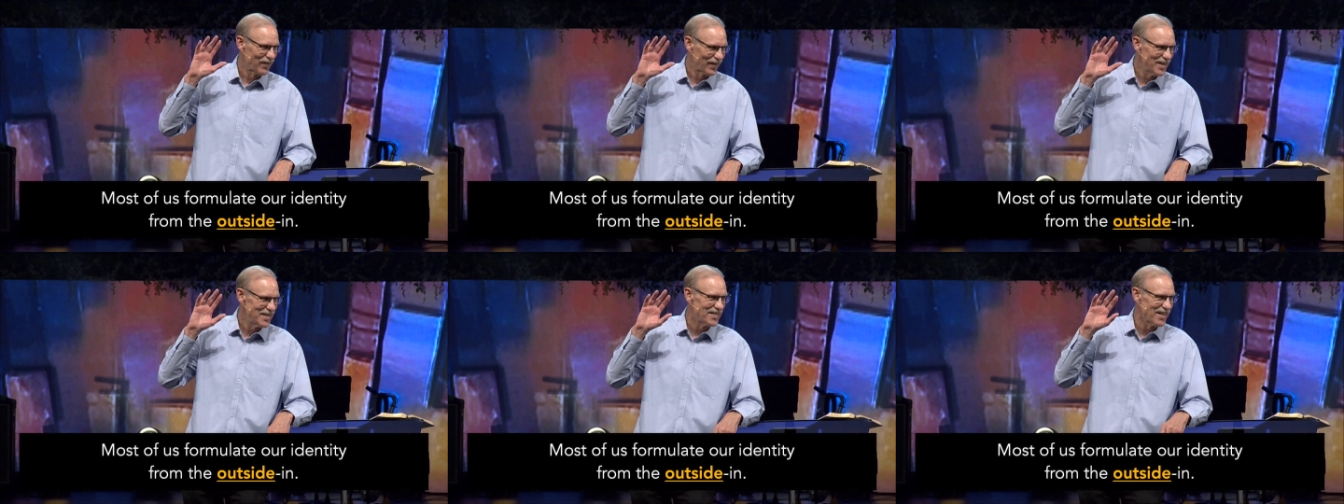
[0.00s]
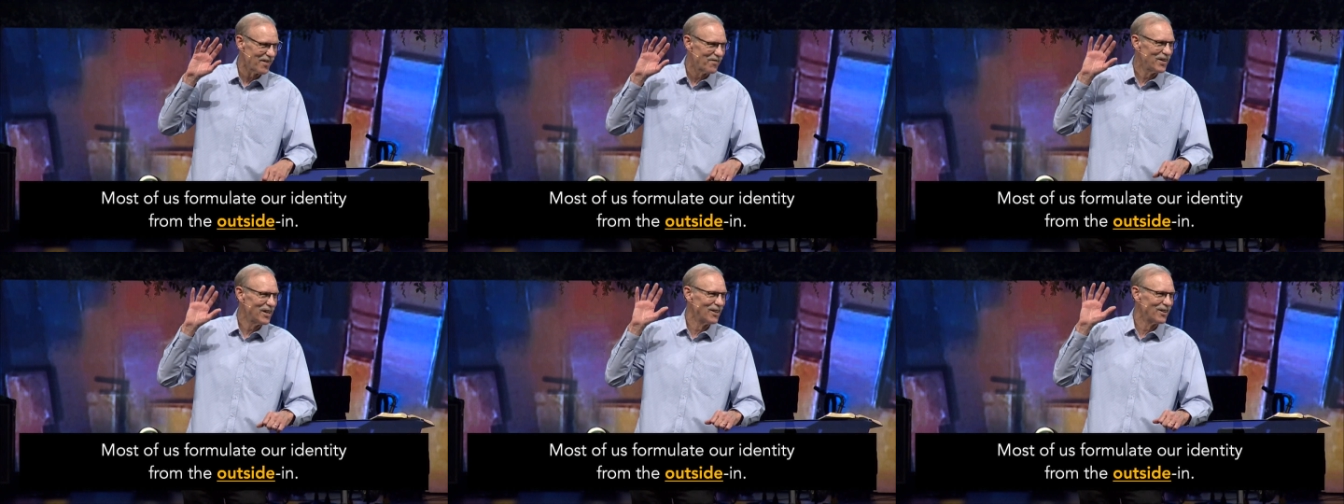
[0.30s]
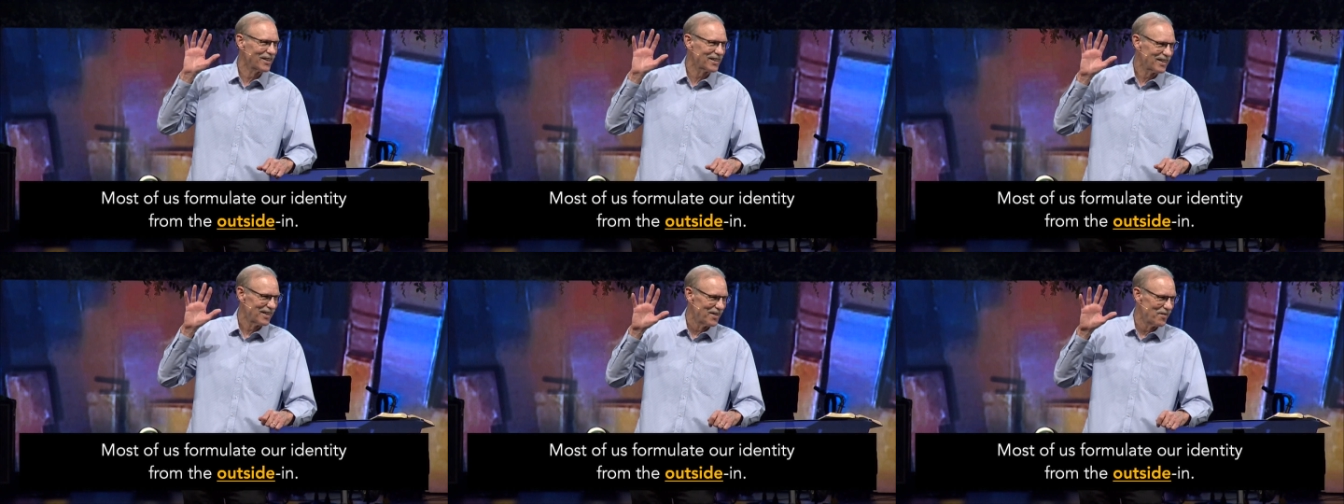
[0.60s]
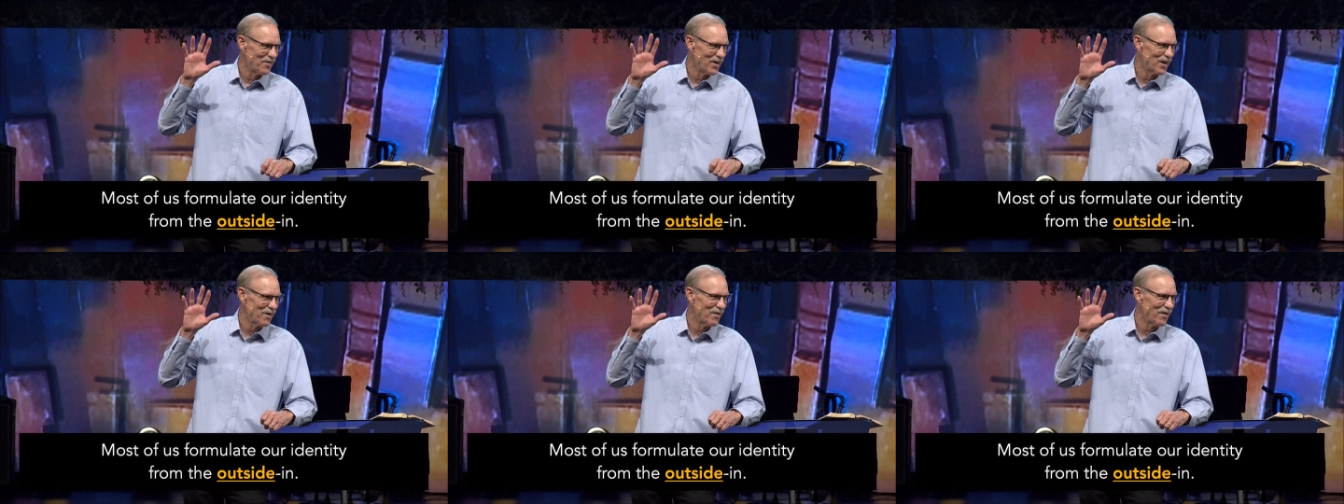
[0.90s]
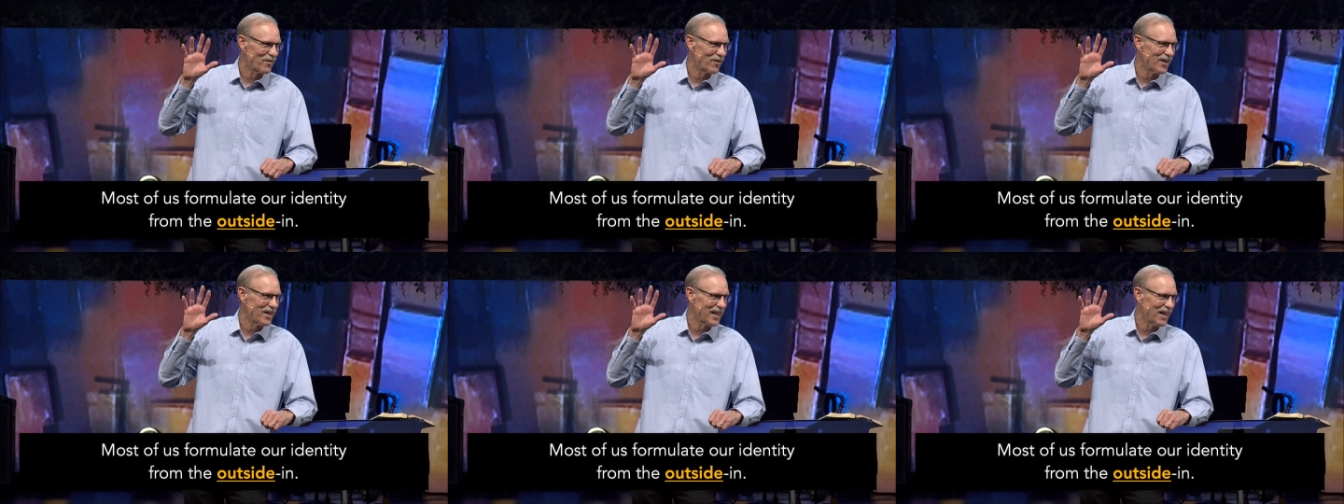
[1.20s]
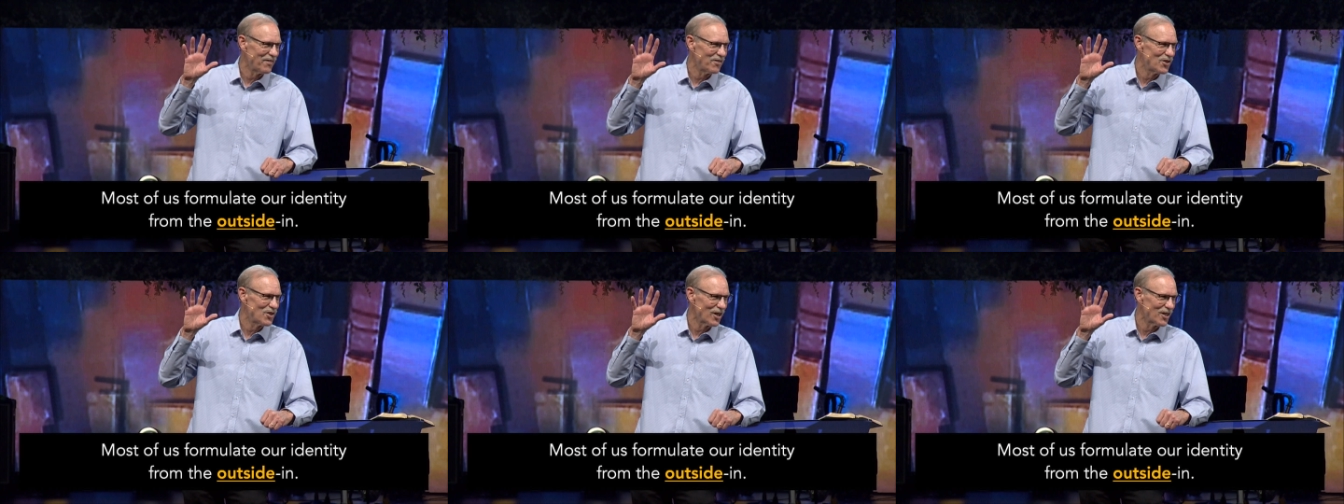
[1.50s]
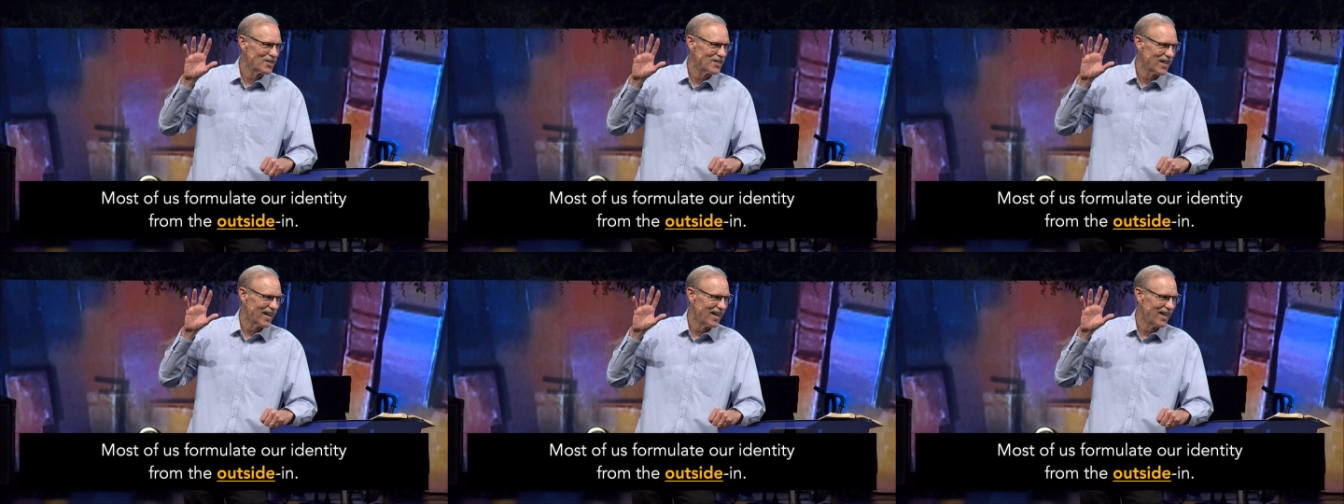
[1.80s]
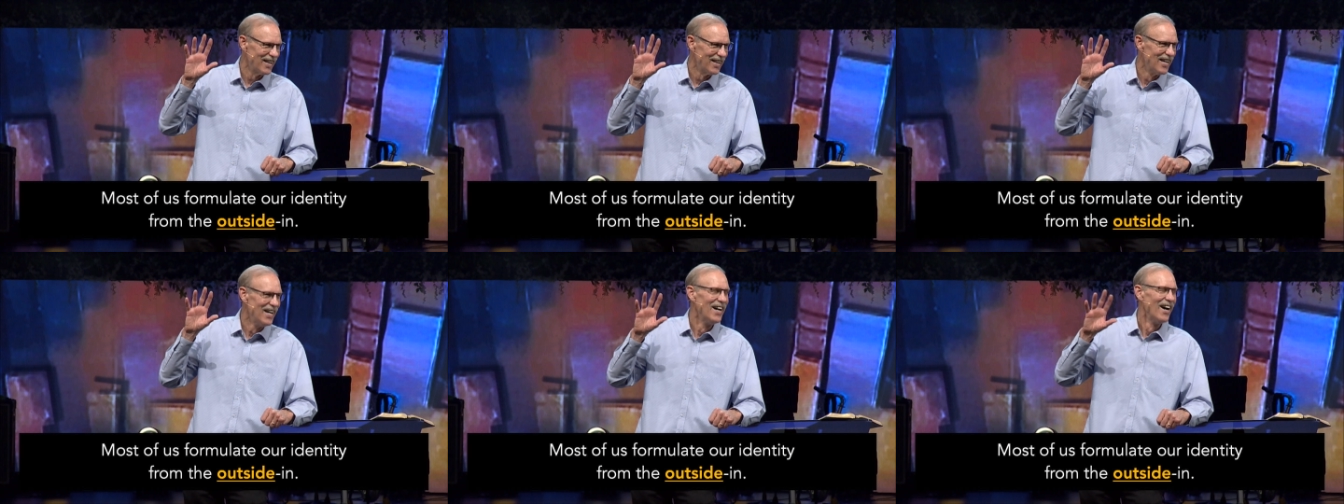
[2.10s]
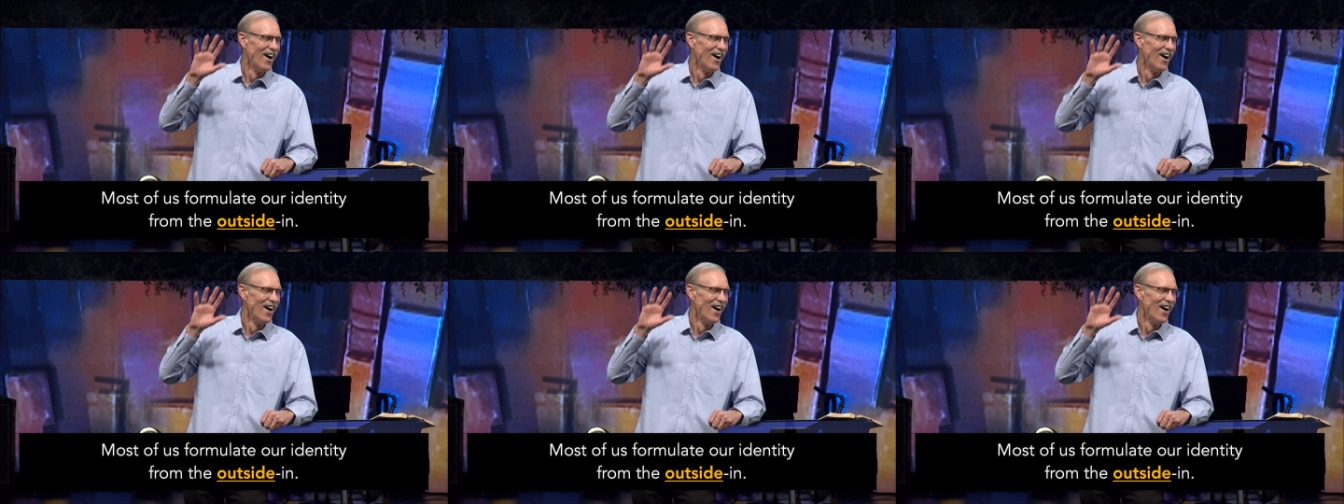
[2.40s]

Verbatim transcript: Please tell me you looked in the mirror before you came to church today.